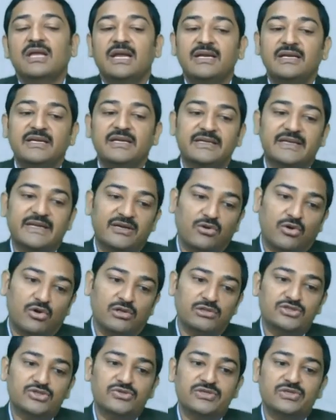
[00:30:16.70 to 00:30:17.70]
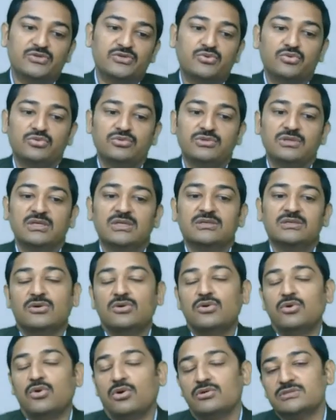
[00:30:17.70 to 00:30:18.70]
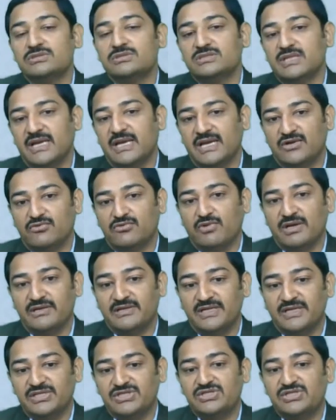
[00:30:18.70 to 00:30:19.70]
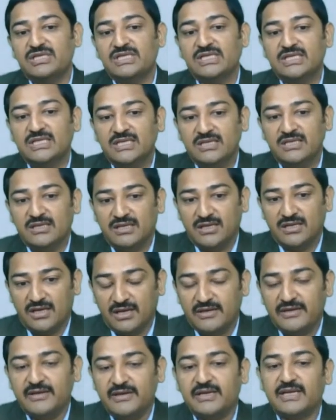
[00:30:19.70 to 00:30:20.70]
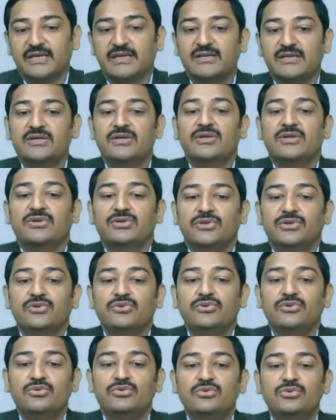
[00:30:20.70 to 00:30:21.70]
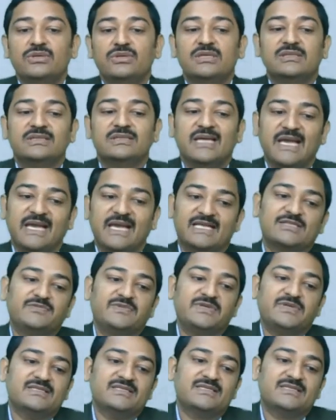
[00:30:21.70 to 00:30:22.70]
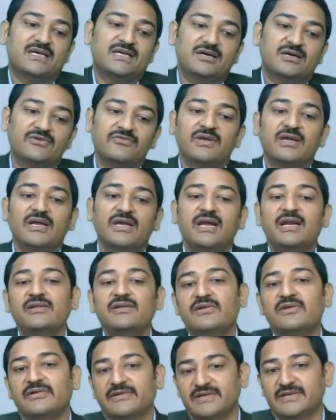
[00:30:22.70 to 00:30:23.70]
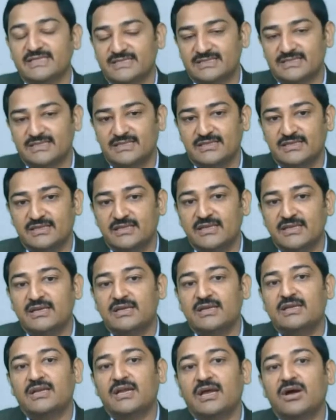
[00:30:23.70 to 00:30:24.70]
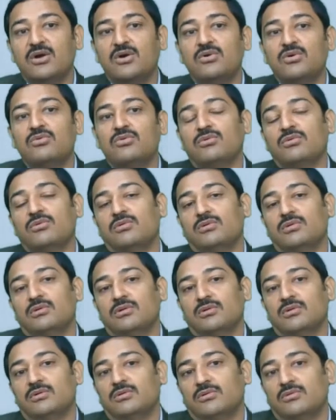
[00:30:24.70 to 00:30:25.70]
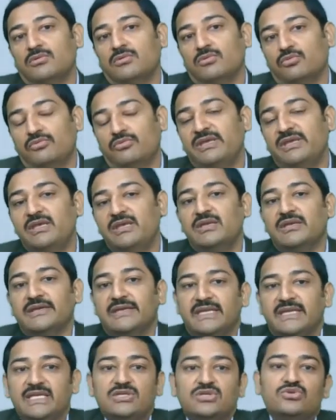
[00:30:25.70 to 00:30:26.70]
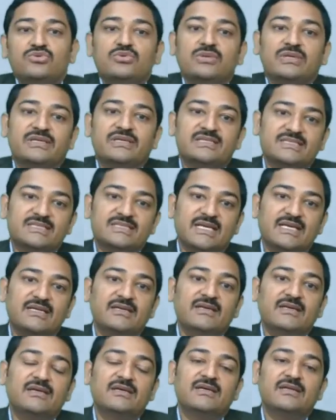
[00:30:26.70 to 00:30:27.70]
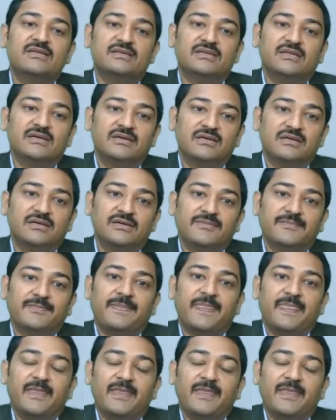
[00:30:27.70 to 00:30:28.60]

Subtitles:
And it can also include the cost advantage occurring due to the expense curve and the risk. Now, we need to understand the